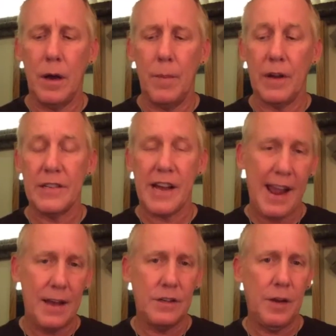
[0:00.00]
because
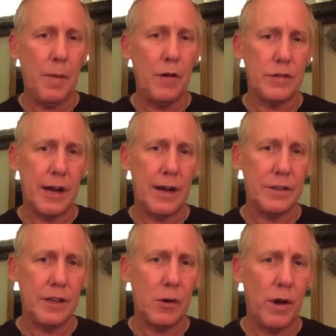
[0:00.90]
I can see both
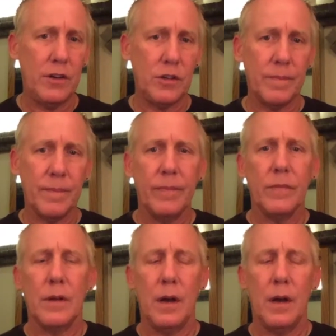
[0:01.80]
sides of the equation.